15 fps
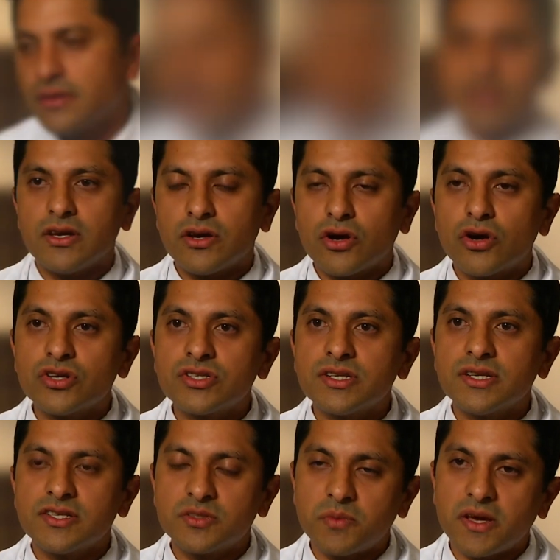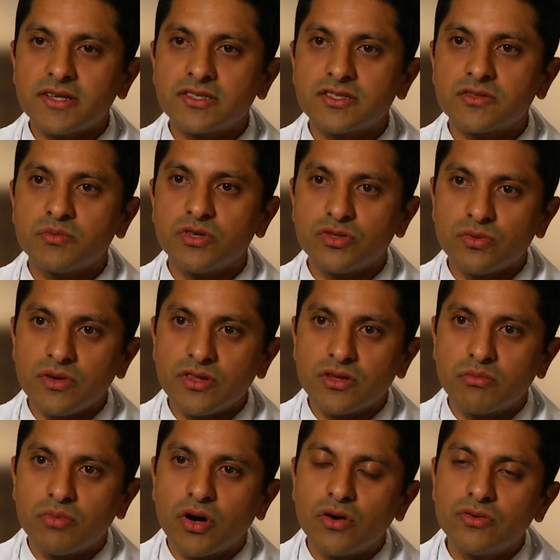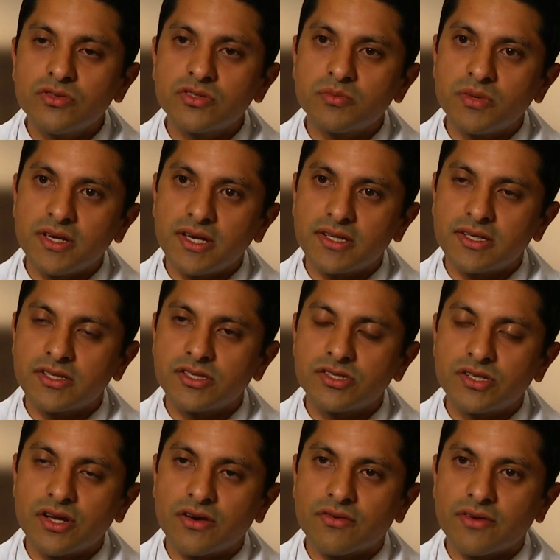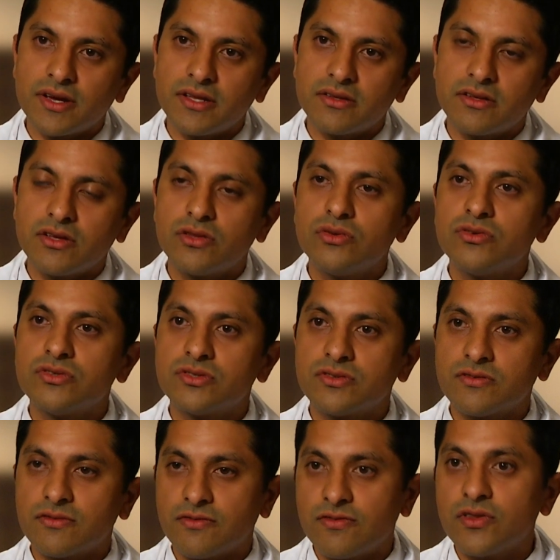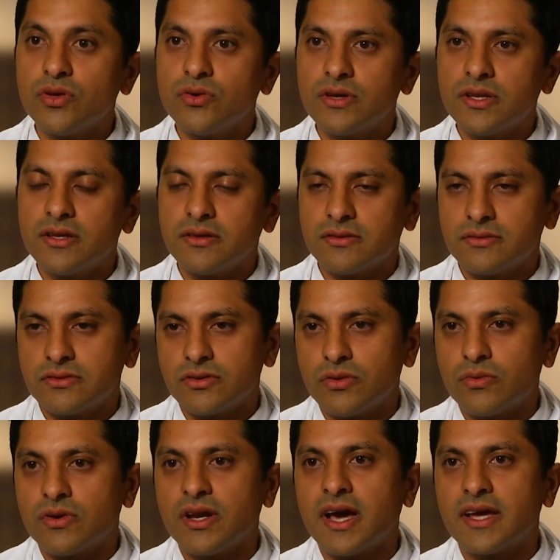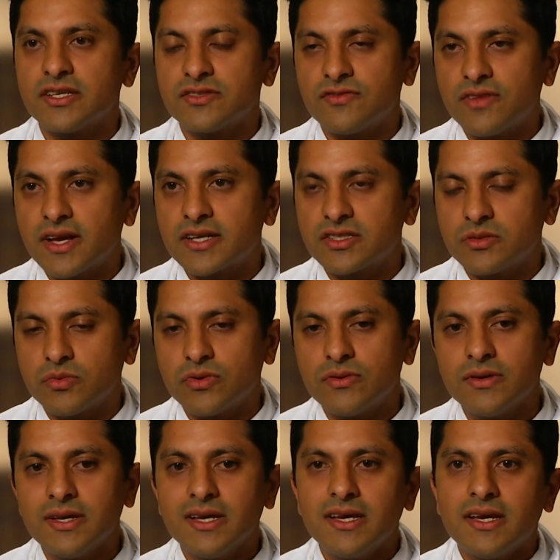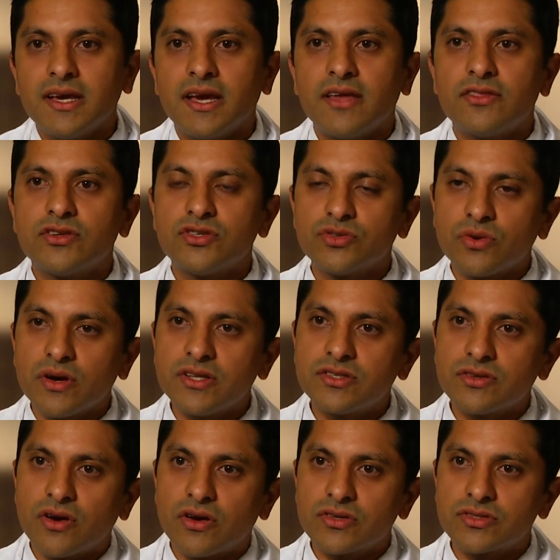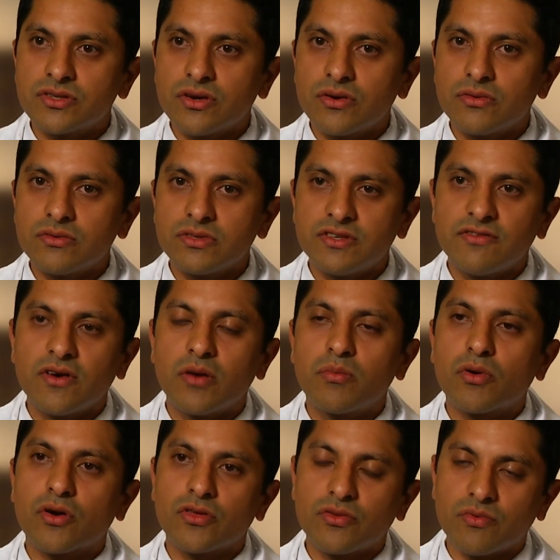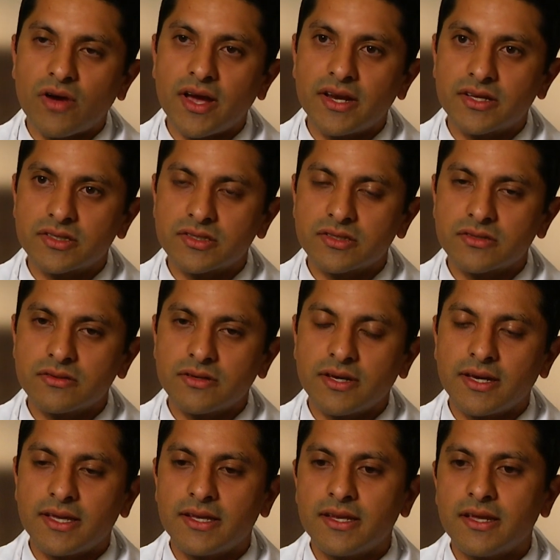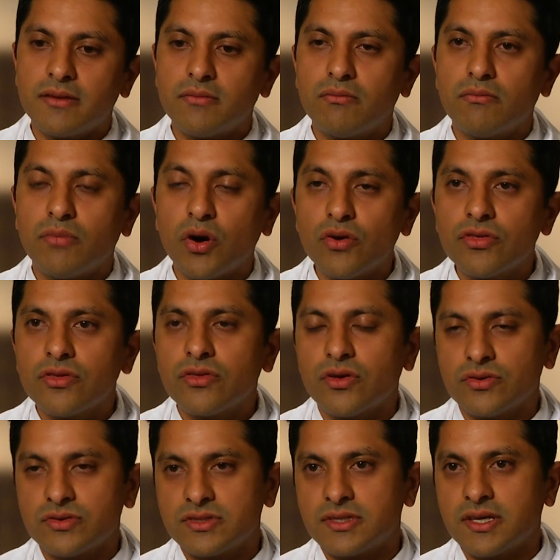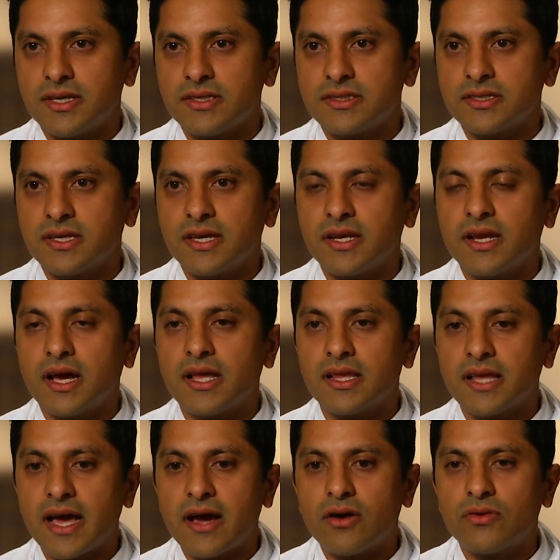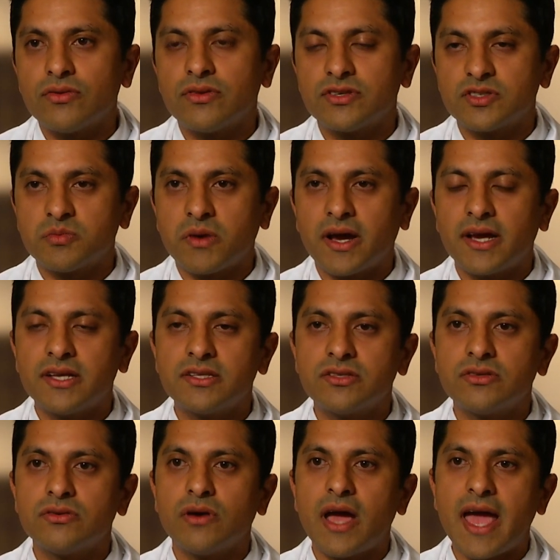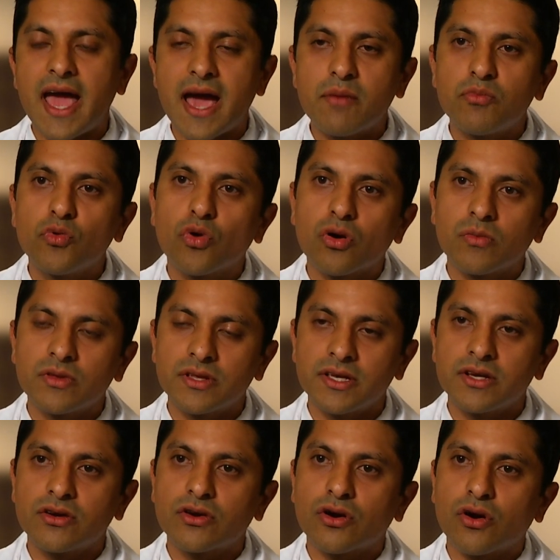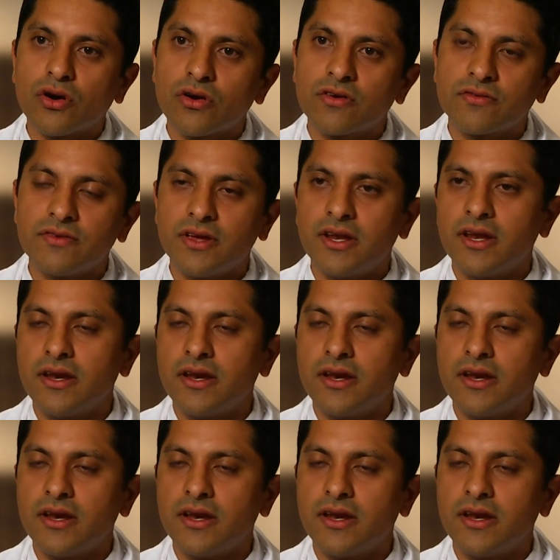The cushioning spaces between the bones begin to degenerate, they lose fluid, so we're not as flexible. And the joints also develop arthritis. And both of those things can allow the spine to abnormally curve in